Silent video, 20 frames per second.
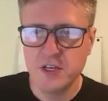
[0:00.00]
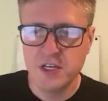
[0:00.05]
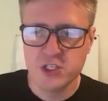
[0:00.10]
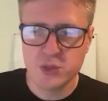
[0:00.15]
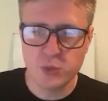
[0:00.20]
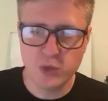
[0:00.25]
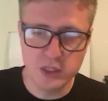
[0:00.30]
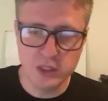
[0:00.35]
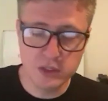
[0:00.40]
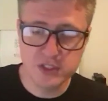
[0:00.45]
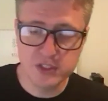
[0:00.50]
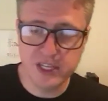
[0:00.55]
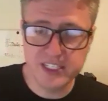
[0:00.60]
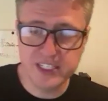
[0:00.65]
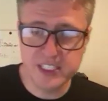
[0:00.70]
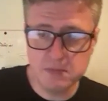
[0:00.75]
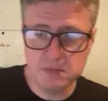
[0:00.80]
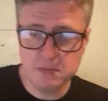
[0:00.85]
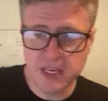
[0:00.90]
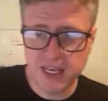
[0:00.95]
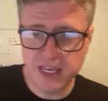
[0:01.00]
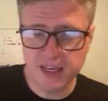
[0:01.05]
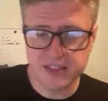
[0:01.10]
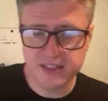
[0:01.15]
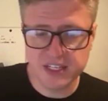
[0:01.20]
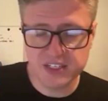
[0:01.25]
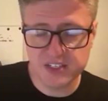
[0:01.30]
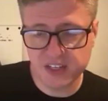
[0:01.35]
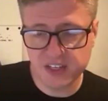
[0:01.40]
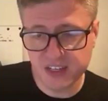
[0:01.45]
So what it looks like to me,
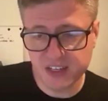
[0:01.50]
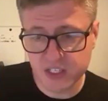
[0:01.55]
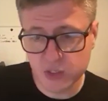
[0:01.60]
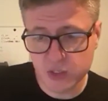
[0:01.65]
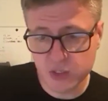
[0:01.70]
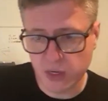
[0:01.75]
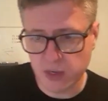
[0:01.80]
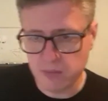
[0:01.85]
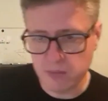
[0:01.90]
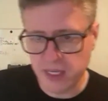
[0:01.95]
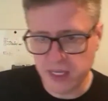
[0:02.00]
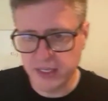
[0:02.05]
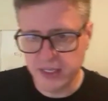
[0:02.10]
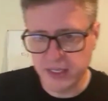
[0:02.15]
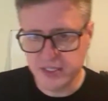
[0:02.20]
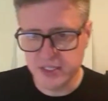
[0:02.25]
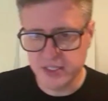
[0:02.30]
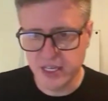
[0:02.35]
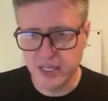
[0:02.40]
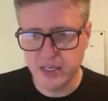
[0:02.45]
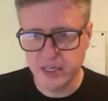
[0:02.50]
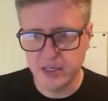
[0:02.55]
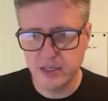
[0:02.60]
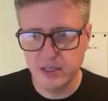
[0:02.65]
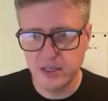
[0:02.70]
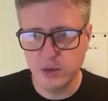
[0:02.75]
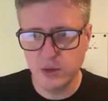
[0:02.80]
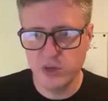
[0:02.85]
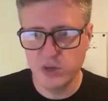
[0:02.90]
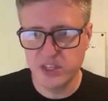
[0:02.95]
because I study this quite a bit, is that
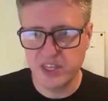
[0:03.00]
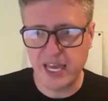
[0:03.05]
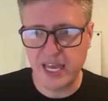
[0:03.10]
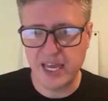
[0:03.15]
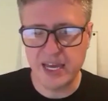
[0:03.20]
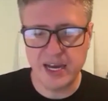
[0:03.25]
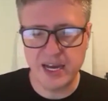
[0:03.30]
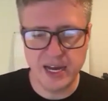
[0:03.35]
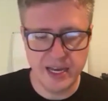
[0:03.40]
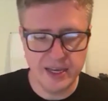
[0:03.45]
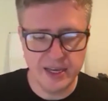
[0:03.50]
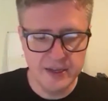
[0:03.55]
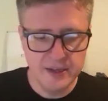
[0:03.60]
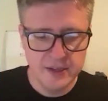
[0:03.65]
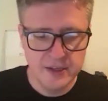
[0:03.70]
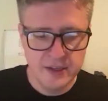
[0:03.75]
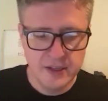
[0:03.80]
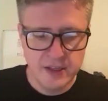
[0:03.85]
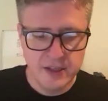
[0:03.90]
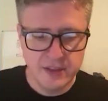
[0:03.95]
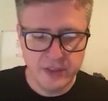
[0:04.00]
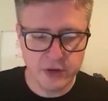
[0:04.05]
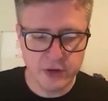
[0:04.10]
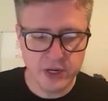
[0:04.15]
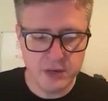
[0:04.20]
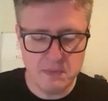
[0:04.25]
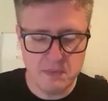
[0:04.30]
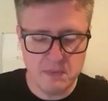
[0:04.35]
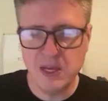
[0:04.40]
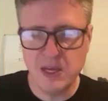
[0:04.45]
with AI, they're going
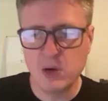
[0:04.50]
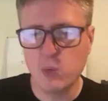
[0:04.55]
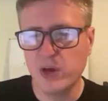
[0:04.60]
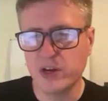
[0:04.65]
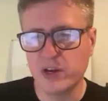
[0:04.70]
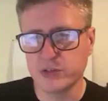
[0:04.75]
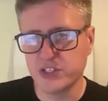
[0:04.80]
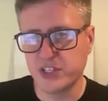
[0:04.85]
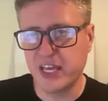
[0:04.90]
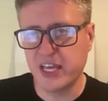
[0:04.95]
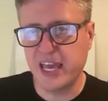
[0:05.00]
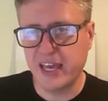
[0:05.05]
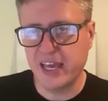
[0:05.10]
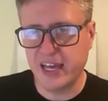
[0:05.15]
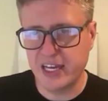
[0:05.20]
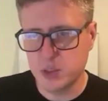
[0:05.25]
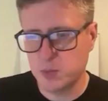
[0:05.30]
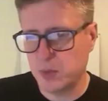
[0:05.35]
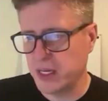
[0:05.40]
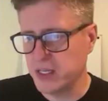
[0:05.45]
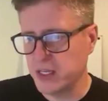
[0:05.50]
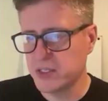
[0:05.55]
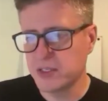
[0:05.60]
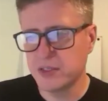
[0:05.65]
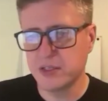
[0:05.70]
to be big winners in the AI space.